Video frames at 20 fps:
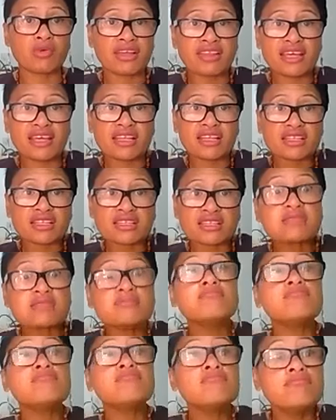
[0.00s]
that
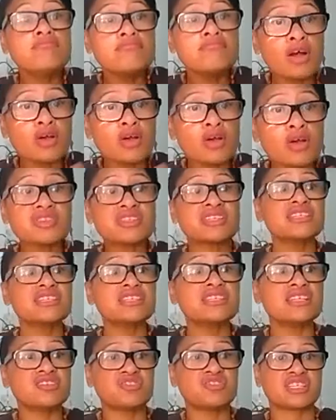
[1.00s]
most
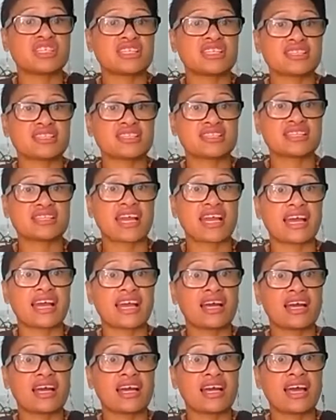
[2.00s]
Indigenous
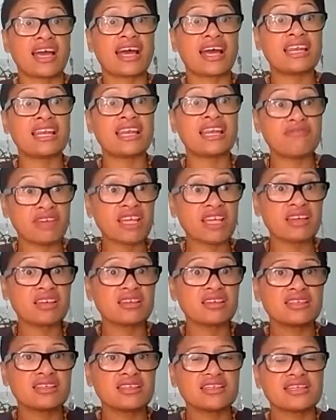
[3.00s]
are living,
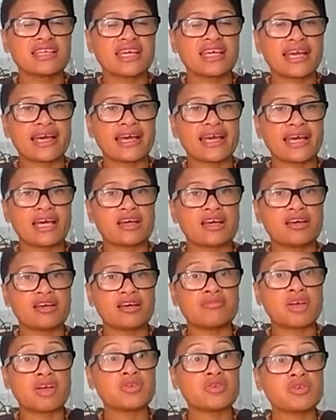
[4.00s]

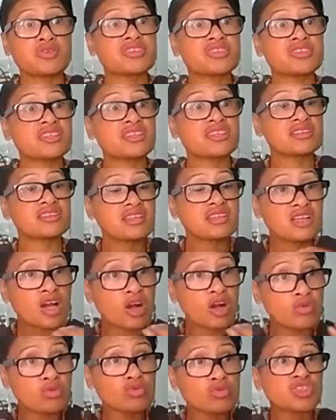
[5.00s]
most
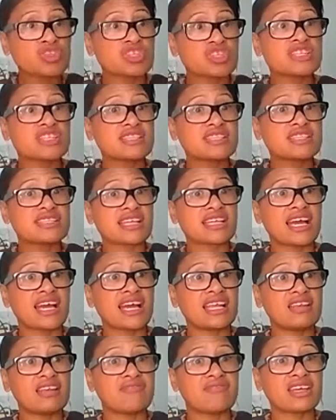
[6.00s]
cultures are
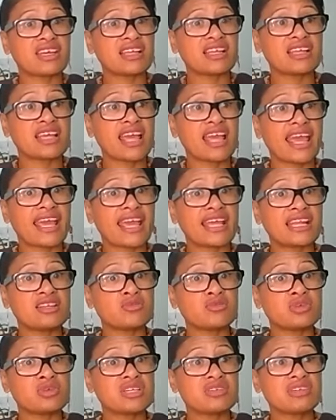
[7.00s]
living, and
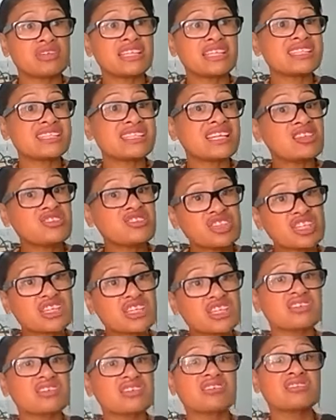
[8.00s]
we're really
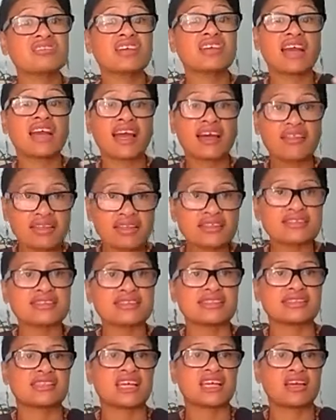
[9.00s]
teaching
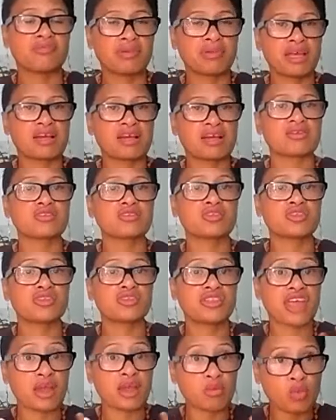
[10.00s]
others about
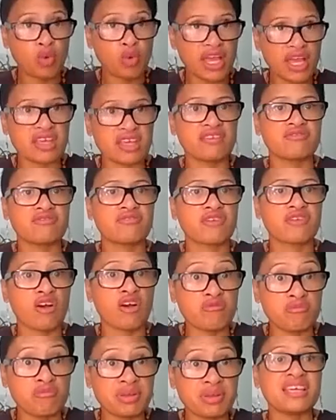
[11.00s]
that way of
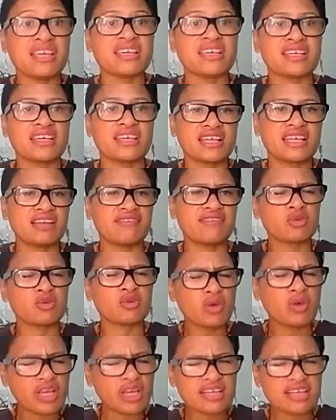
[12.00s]
being and living.
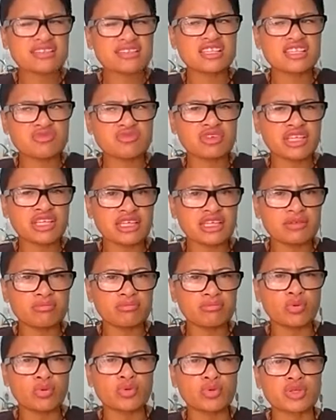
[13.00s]
What else is really
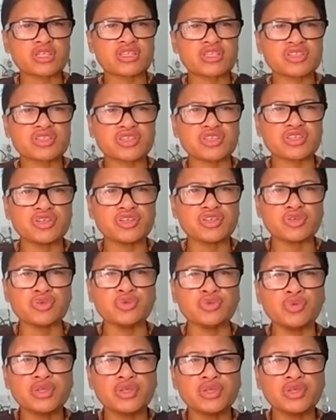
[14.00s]
important to you?